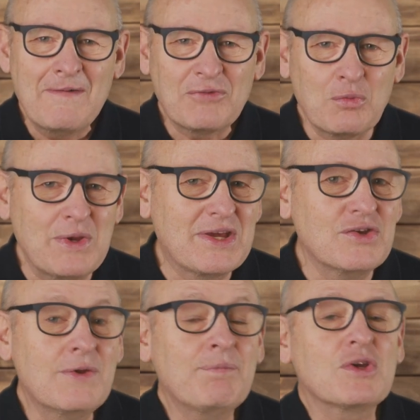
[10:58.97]
that we
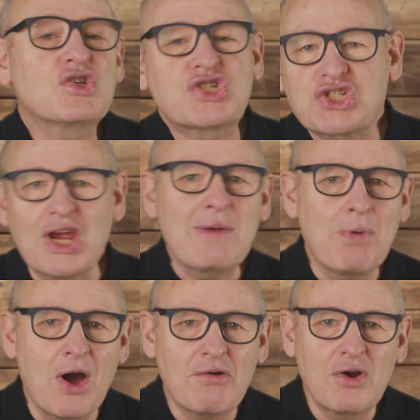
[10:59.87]
can
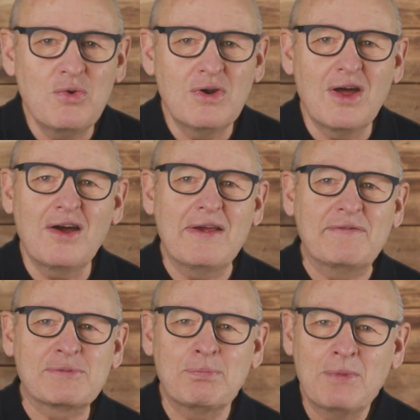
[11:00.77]
shape our own lives,